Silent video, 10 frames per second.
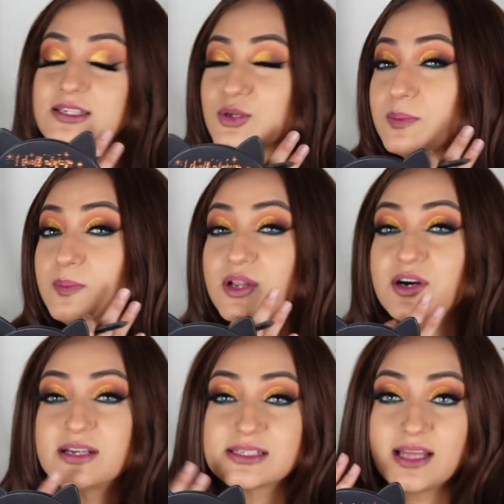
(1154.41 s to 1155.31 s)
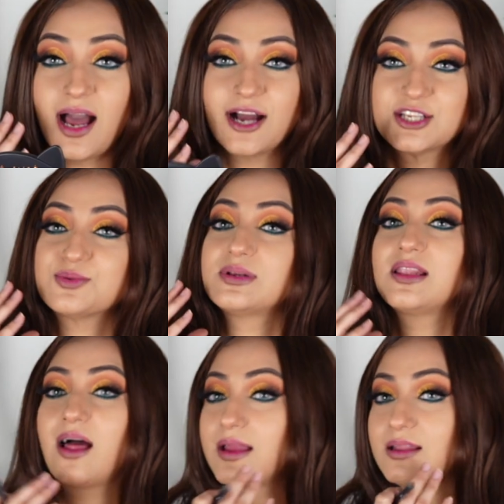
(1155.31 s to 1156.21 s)
so it blurs the actual
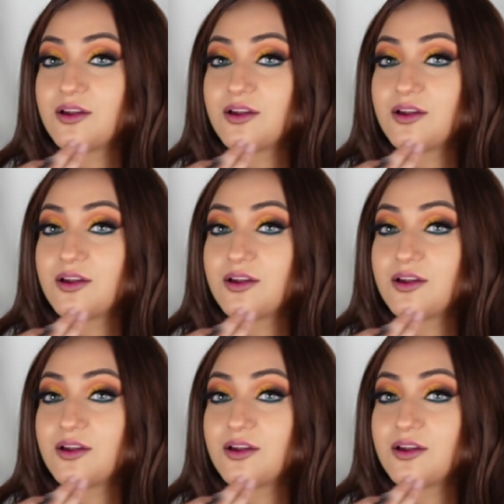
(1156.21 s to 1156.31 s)
line